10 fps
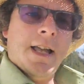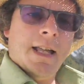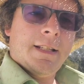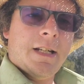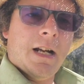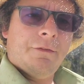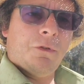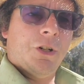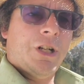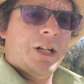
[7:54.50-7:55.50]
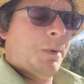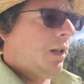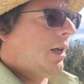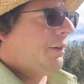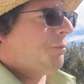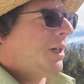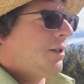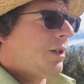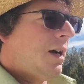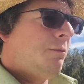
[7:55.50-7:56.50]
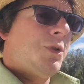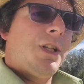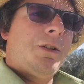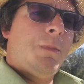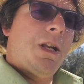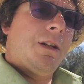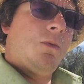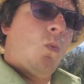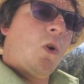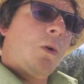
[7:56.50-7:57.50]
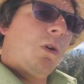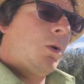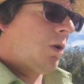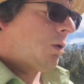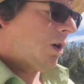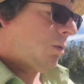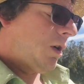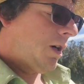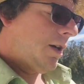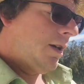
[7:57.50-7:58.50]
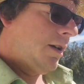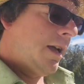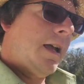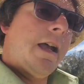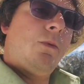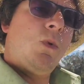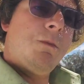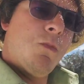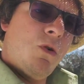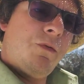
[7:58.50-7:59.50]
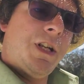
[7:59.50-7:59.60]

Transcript: it's time for a change in my life because I'm sitting there being work, work, work, work, work. And we moved